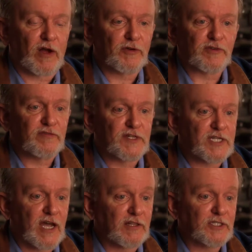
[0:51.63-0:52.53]
altered
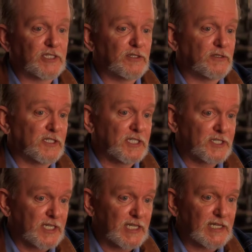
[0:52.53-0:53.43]
physiology due to
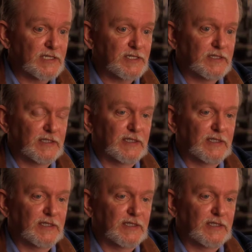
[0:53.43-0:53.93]
disease,